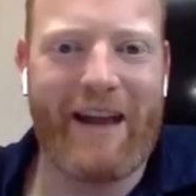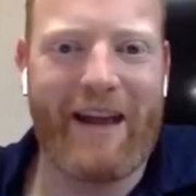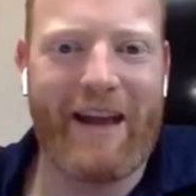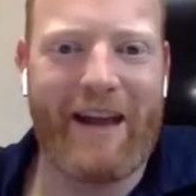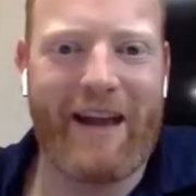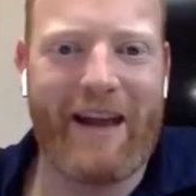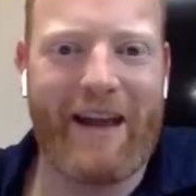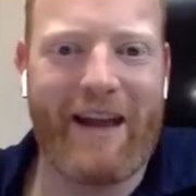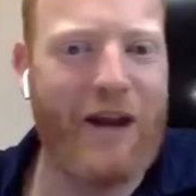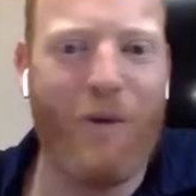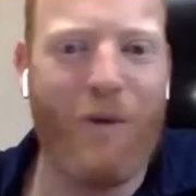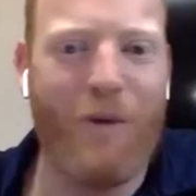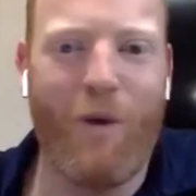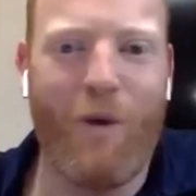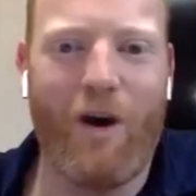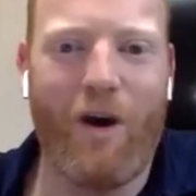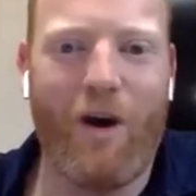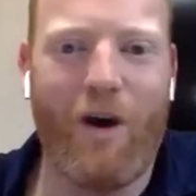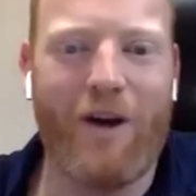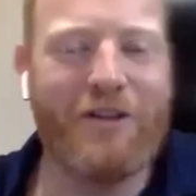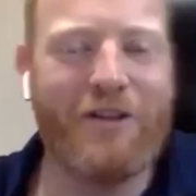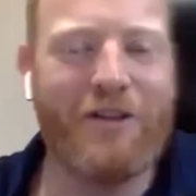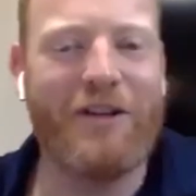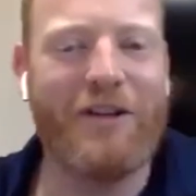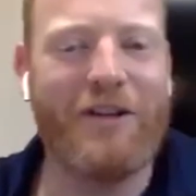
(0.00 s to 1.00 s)
At
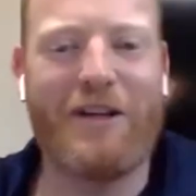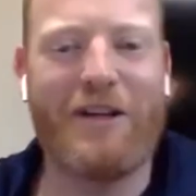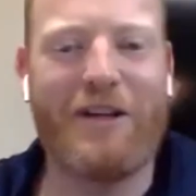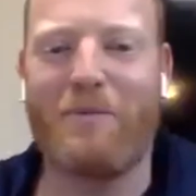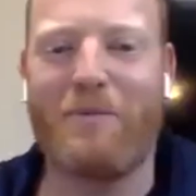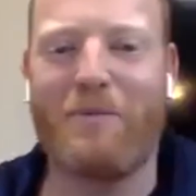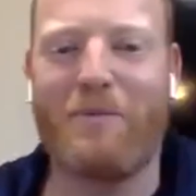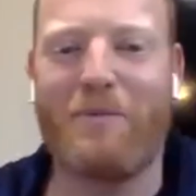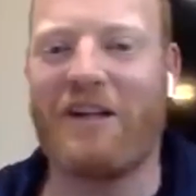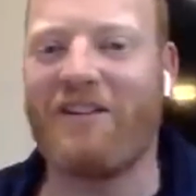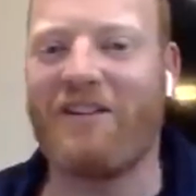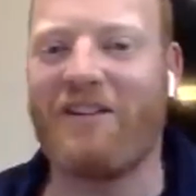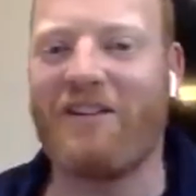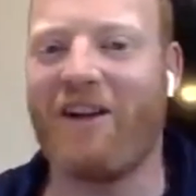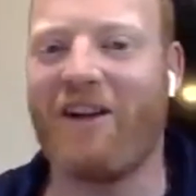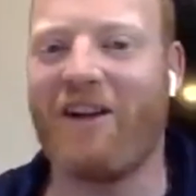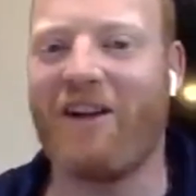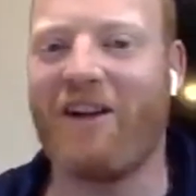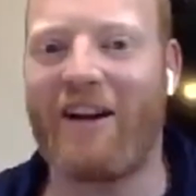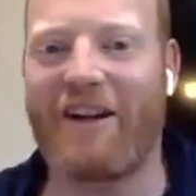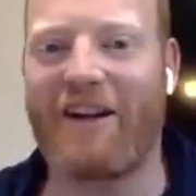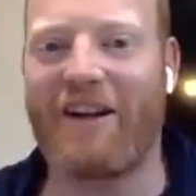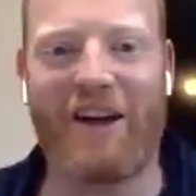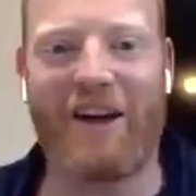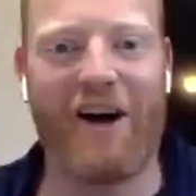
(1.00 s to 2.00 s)
81, you need to be
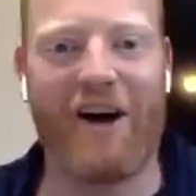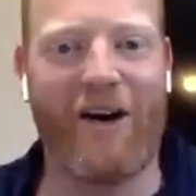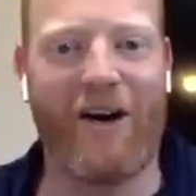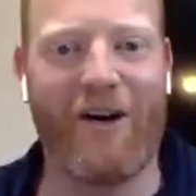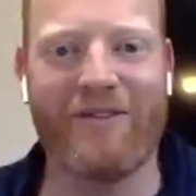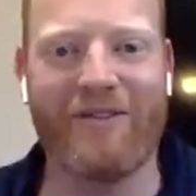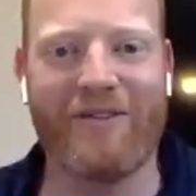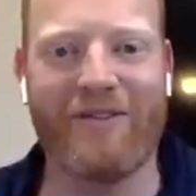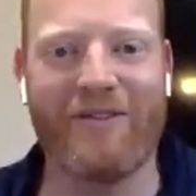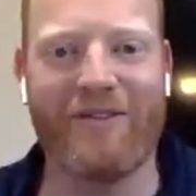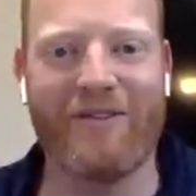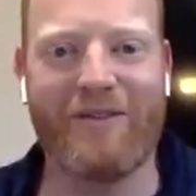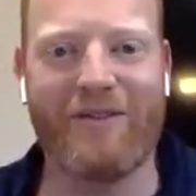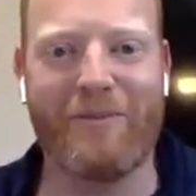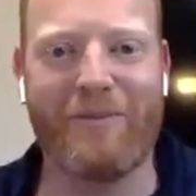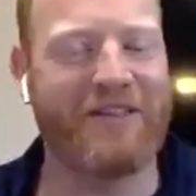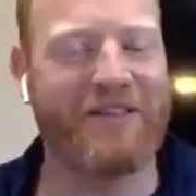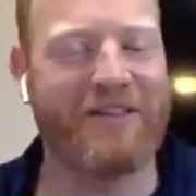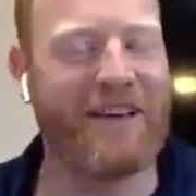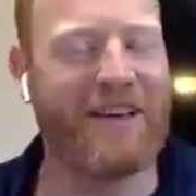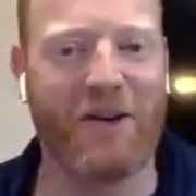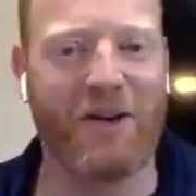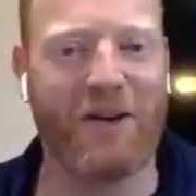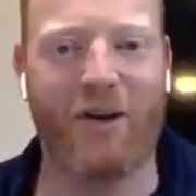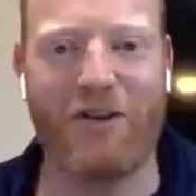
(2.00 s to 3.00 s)
letting go
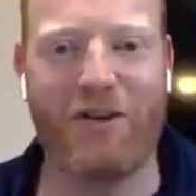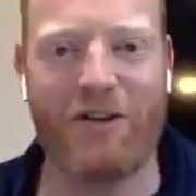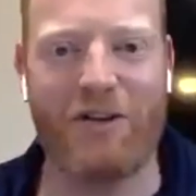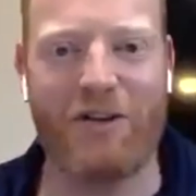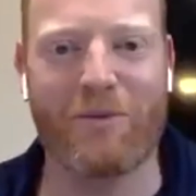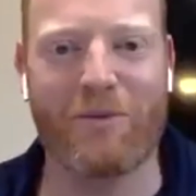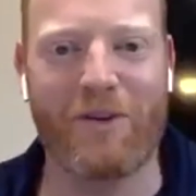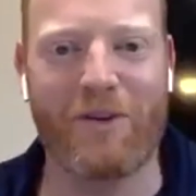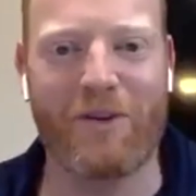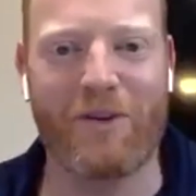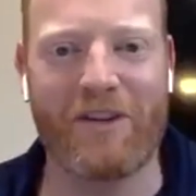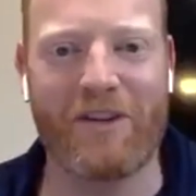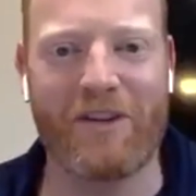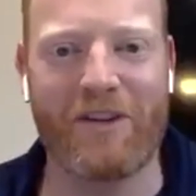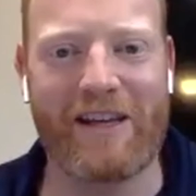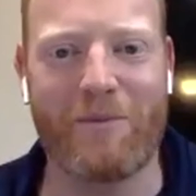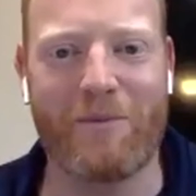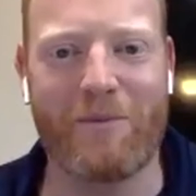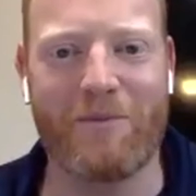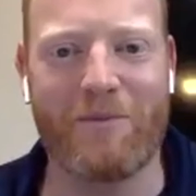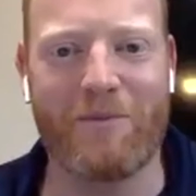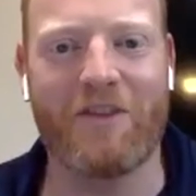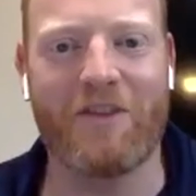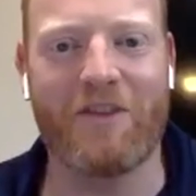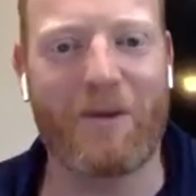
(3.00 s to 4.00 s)
because that's all you can
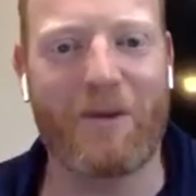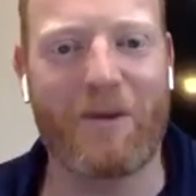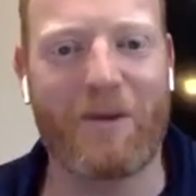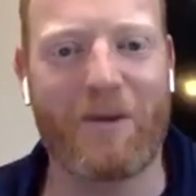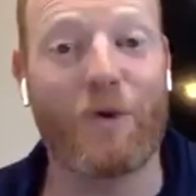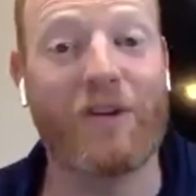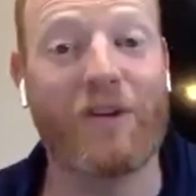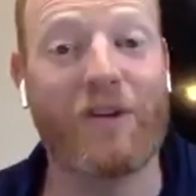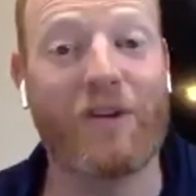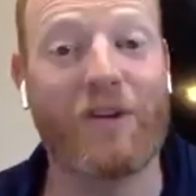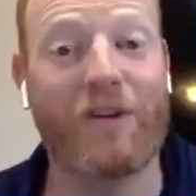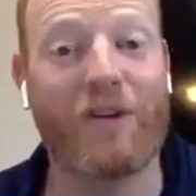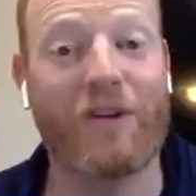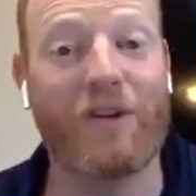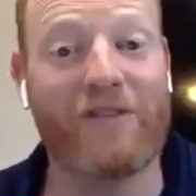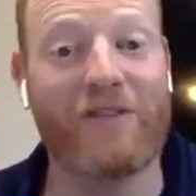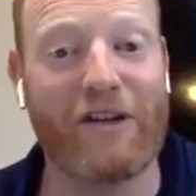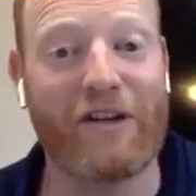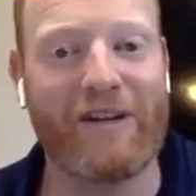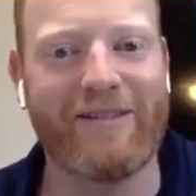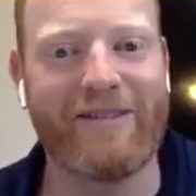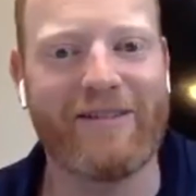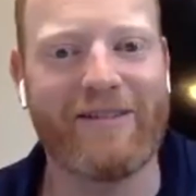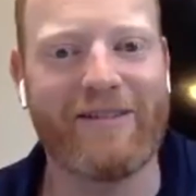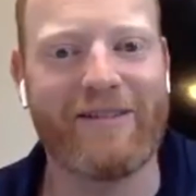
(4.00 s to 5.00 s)
really give them till they
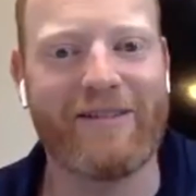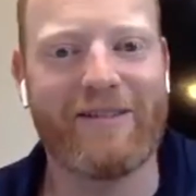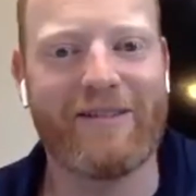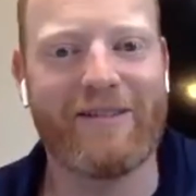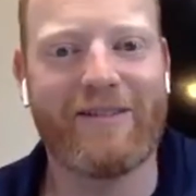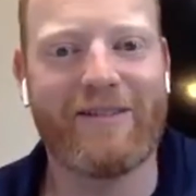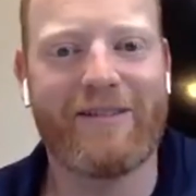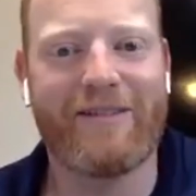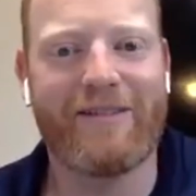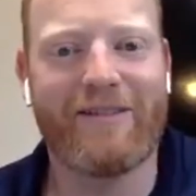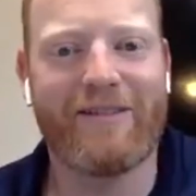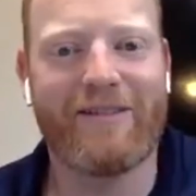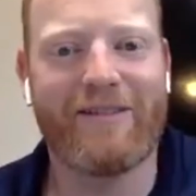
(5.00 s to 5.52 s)
really feel it.